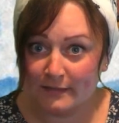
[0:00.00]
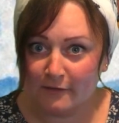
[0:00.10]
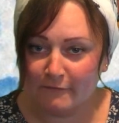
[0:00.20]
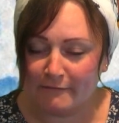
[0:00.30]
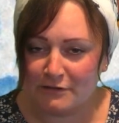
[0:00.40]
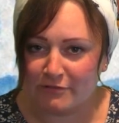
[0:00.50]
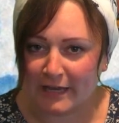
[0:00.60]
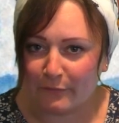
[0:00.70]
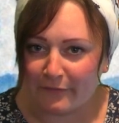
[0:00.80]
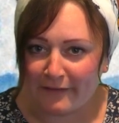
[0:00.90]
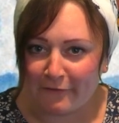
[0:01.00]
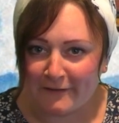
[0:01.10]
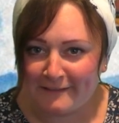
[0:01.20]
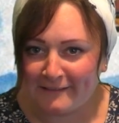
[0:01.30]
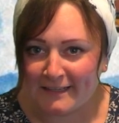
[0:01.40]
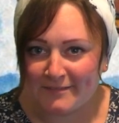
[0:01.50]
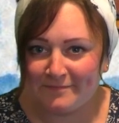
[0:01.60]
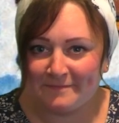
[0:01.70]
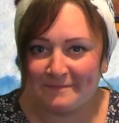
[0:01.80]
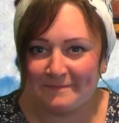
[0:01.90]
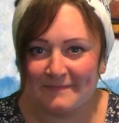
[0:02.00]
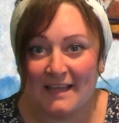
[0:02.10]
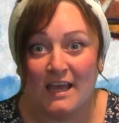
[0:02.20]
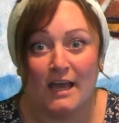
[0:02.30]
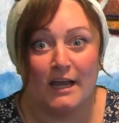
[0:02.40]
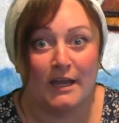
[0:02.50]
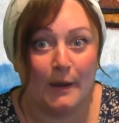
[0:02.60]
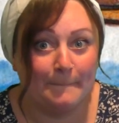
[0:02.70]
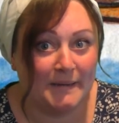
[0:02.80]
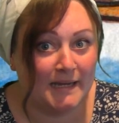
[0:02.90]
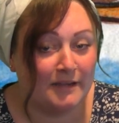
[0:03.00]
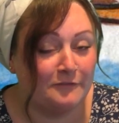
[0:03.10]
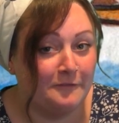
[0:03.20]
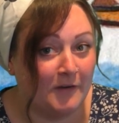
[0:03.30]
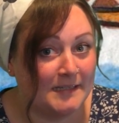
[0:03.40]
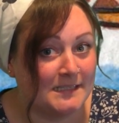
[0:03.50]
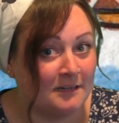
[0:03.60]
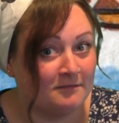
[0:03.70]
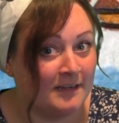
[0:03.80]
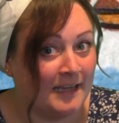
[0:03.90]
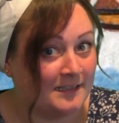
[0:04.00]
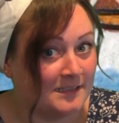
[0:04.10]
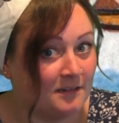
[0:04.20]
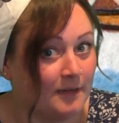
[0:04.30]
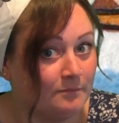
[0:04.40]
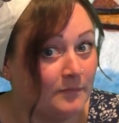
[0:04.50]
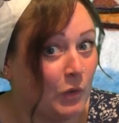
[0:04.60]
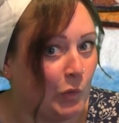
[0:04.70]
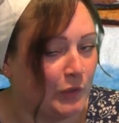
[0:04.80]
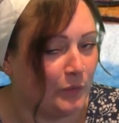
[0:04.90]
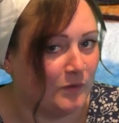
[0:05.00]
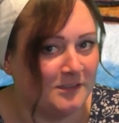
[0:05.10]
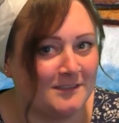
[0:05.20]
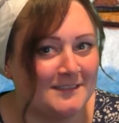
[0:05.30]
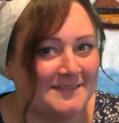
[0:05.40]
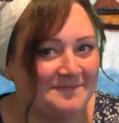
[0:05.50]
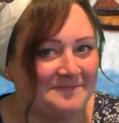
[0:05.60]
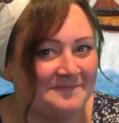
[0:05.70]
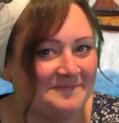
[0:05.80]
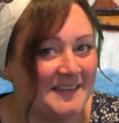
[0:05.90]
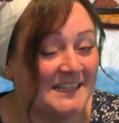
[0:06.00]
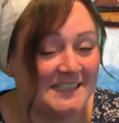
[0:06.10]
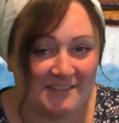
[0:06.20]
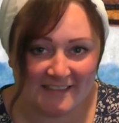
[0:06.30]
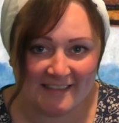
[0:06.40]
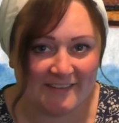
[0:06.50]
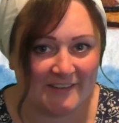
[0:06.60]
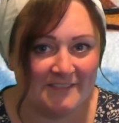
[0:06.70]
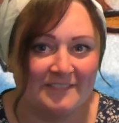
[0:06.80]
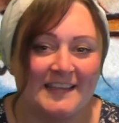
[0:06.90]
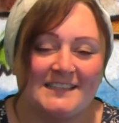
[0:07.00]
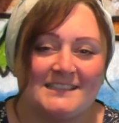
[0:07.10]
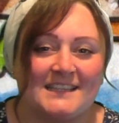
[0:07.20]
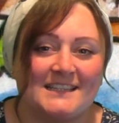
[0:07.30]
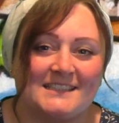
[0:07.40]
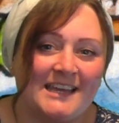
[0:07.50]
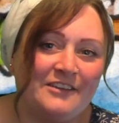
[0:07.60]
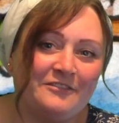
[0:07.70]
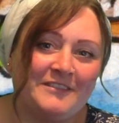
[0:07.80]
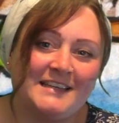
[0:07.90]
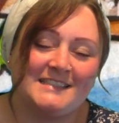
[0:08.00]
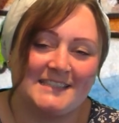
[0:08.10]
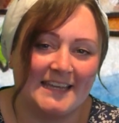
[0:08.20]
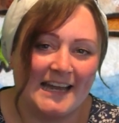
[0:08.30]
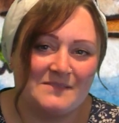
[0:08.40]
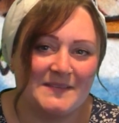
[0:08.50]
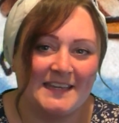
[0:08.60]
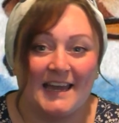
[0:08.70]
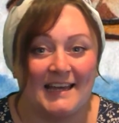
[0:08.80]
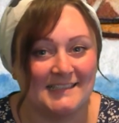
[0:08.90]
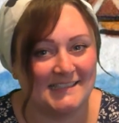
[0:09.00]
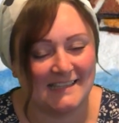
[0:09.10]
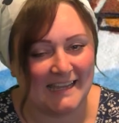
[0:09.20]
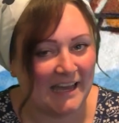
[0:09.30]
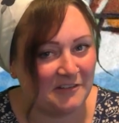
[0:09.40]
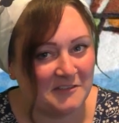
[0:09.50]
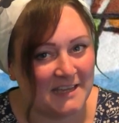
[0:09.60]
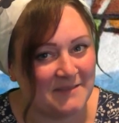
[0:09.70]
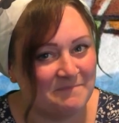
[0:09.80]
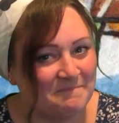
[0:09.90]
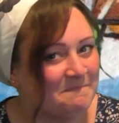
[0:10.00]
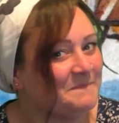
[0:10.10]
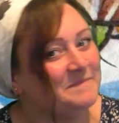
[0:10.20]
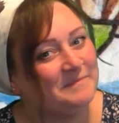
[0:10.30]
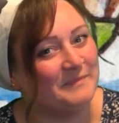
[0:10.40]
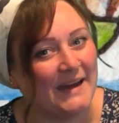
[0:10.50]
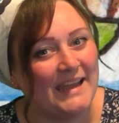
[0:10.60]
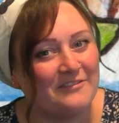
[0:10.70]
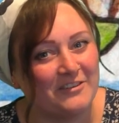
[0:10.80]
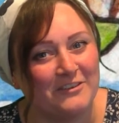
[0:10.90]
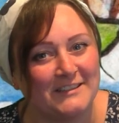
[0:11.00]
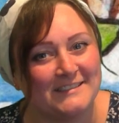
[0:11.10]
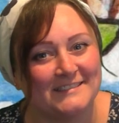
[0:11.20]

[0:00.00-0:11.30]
Very tricky one, that one, isn't it? Come back and find out next time what it was. Until then, though, stay safe, stay happy, and stay healthy. Bye, everyone.